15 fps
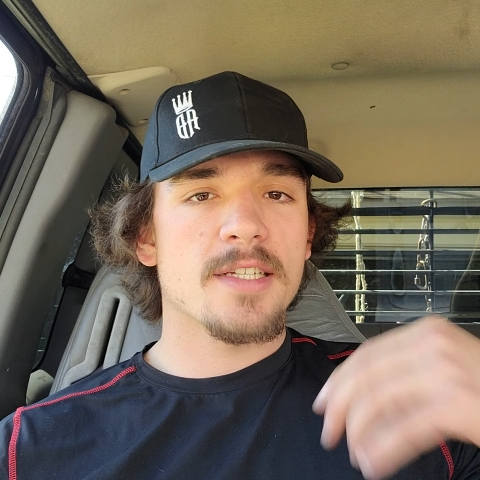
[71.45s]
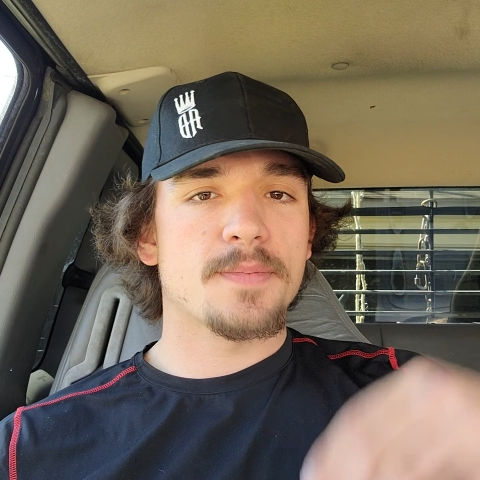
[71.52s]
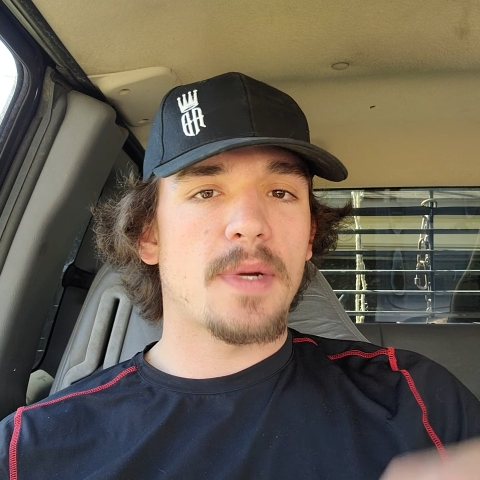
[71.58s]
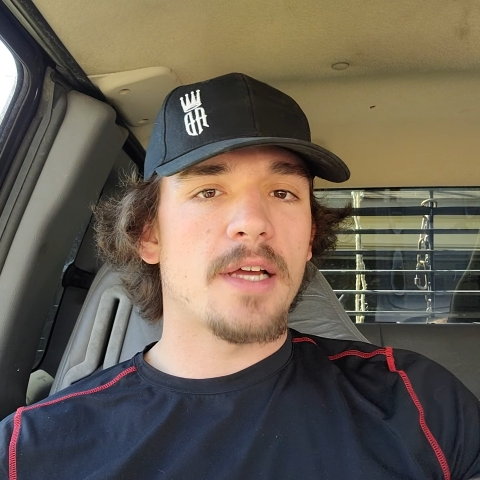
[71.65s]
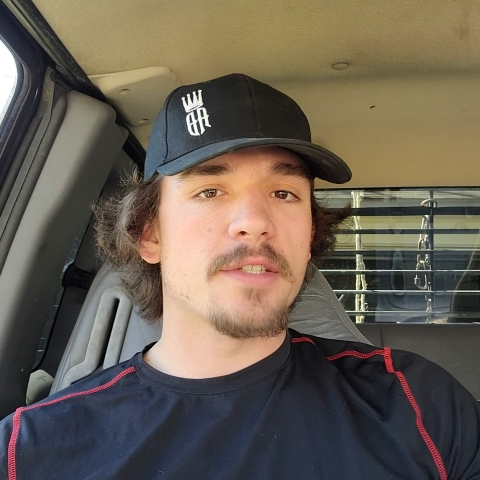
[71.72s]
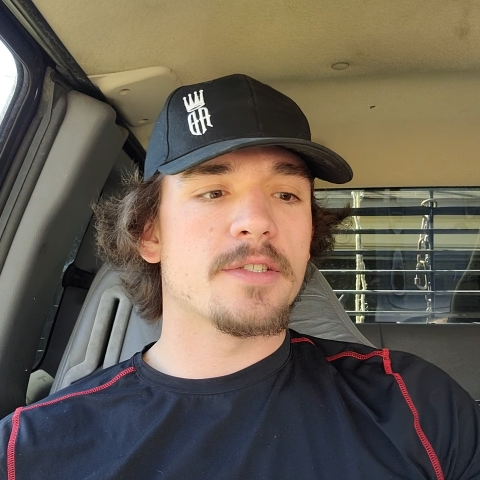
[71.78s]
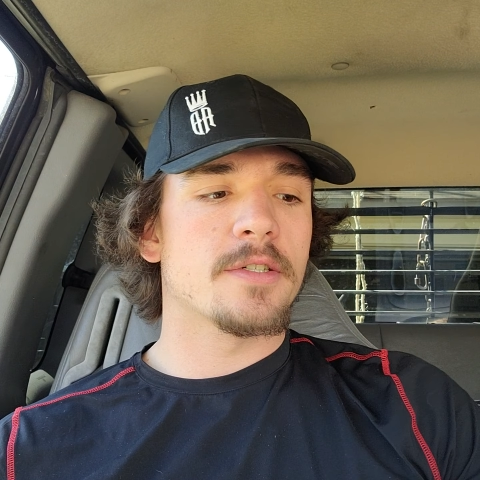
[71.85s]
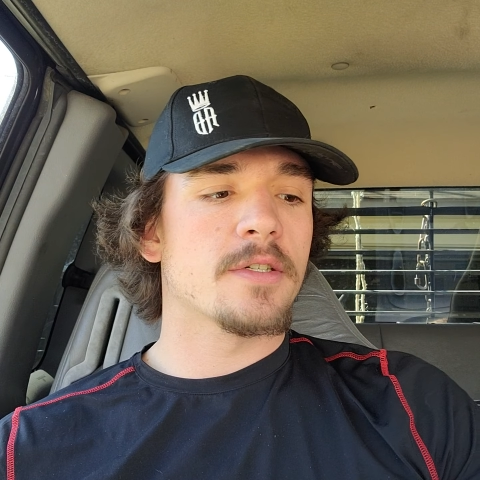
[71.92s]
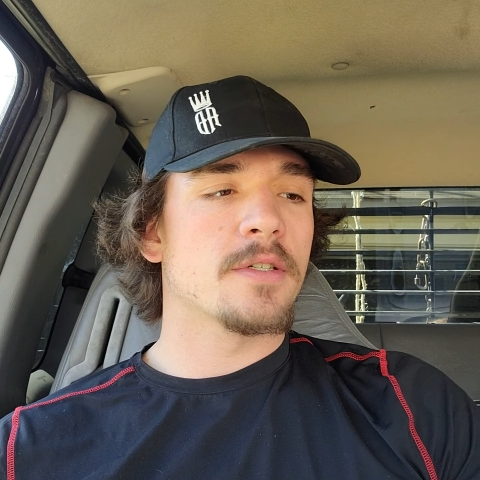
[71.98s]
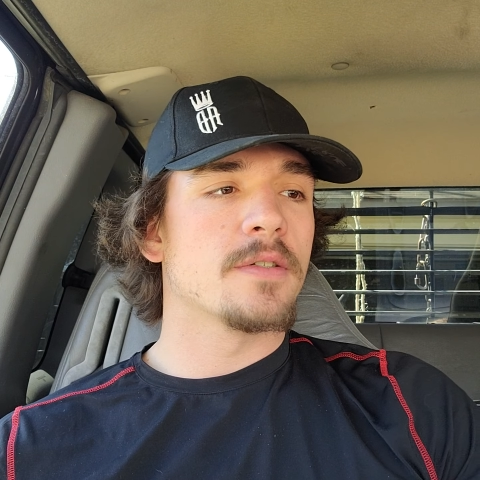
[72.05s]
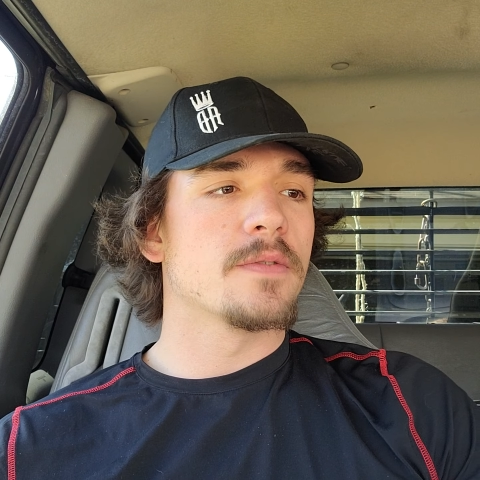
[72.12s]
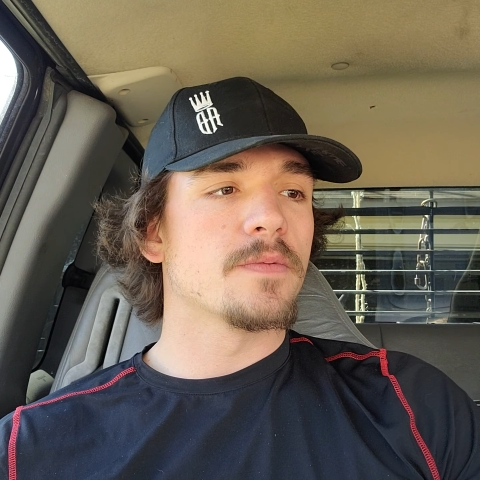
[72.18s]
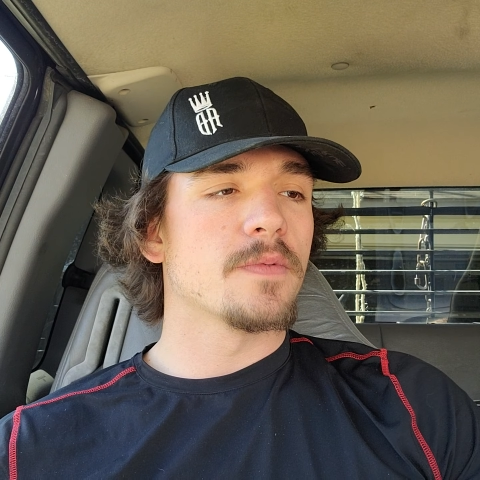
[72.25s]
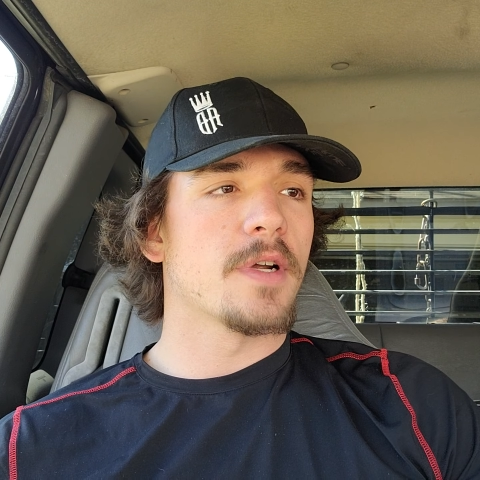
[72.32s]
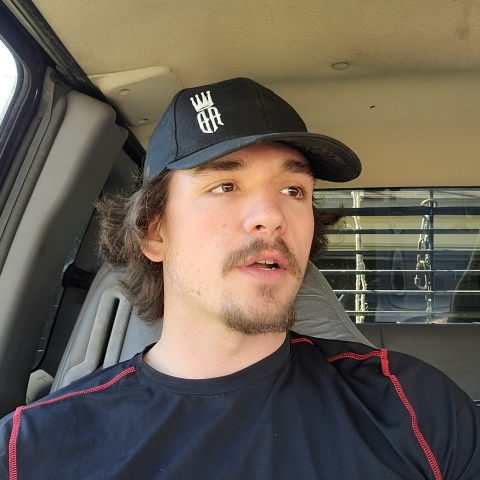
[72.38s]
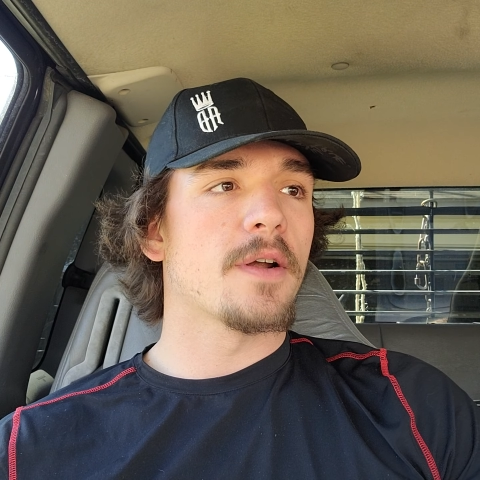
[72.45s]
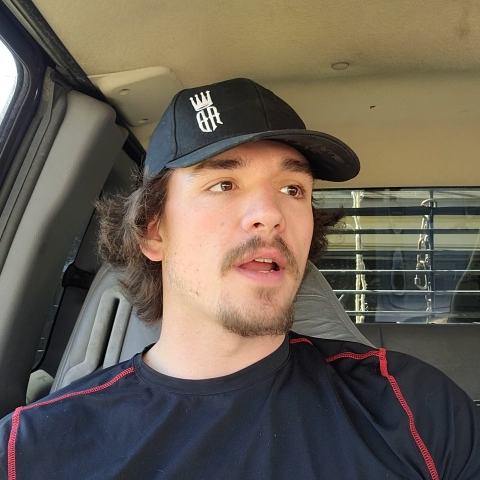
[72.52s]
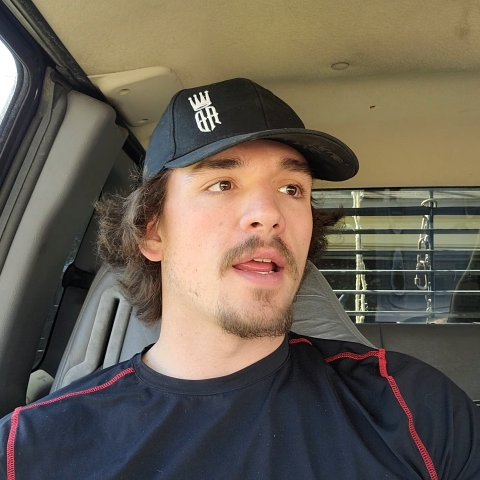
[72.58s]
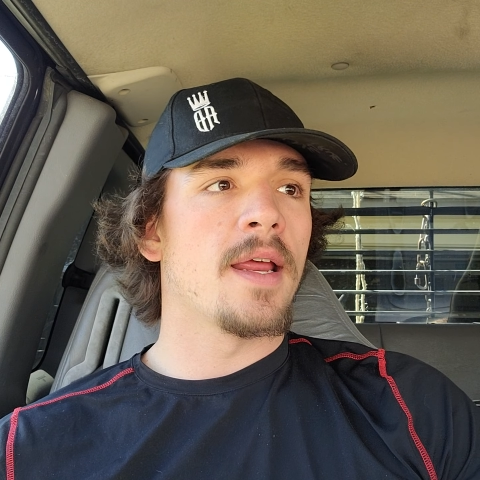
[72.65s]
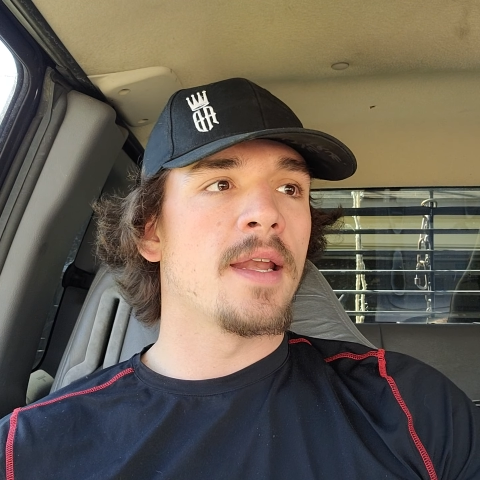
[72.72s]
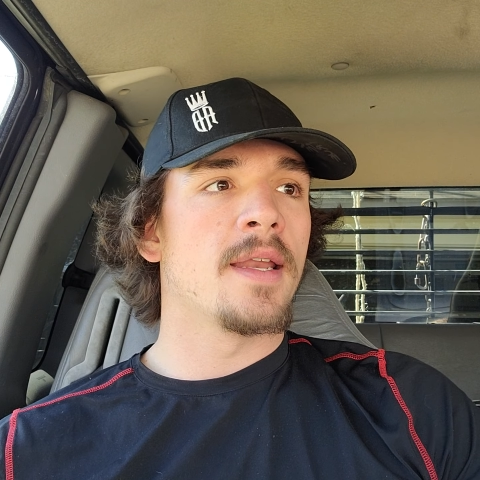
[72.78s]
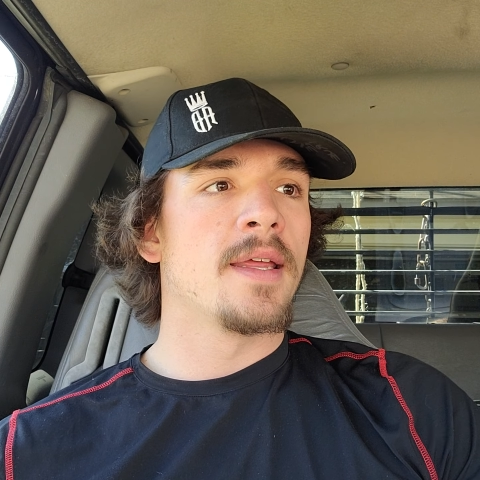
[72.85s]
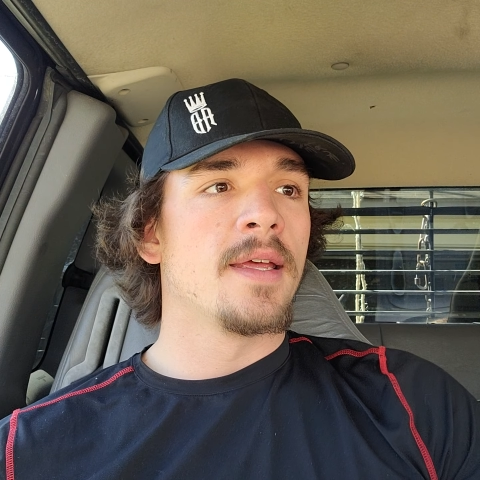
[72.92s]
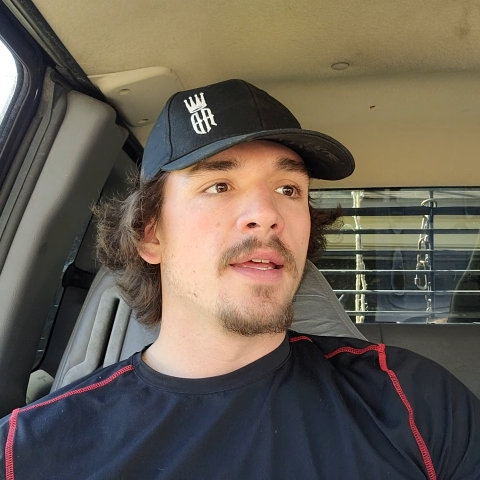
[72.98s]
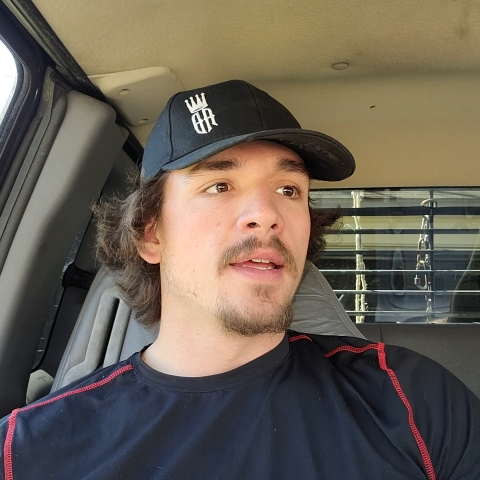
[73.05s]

Spicer rear end.